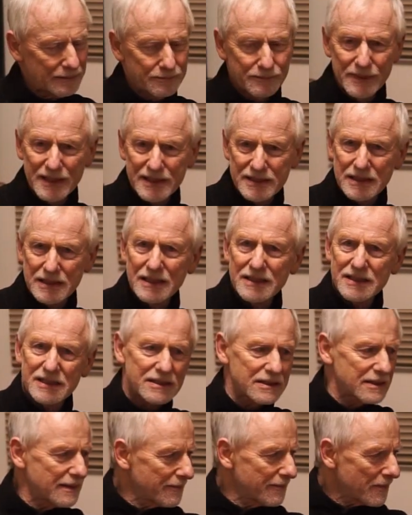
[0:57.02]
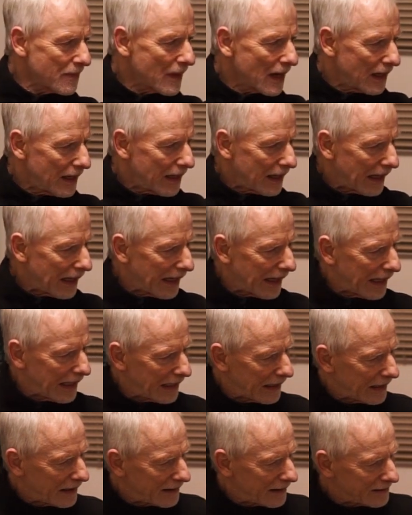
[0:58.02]
business
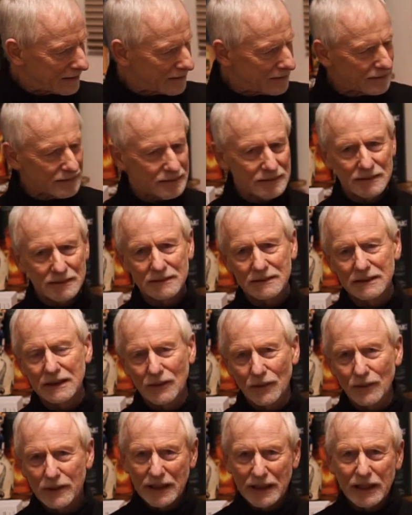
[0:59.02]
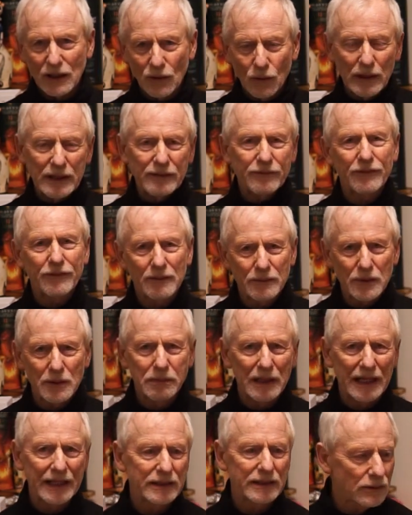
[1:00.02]
and, getting away from the
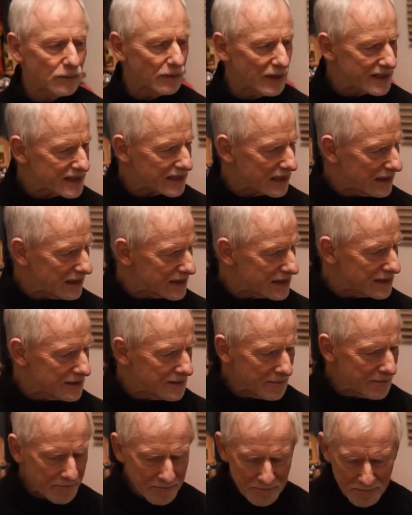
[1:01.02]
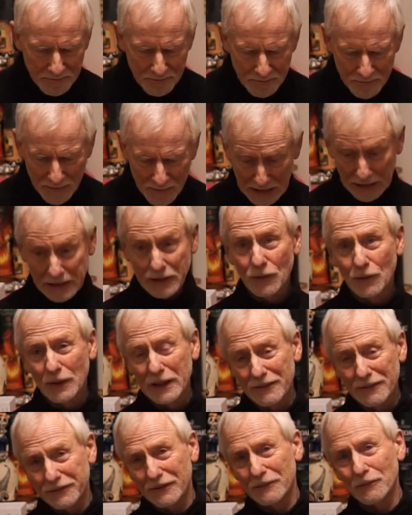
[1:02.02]
blended whiskeys, getting
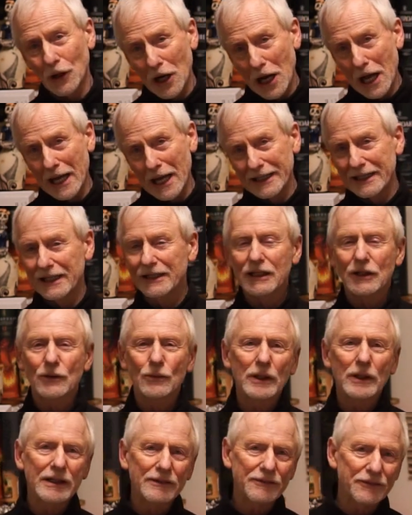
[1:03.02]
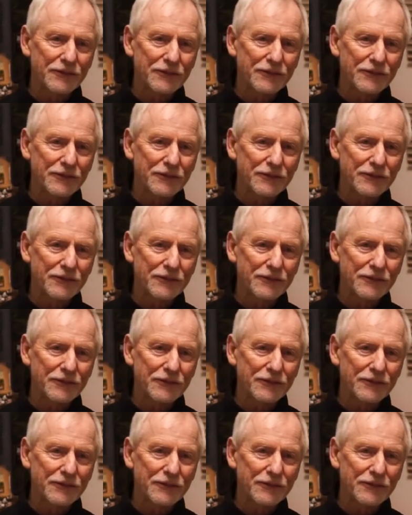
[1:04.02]
away from rye, getting away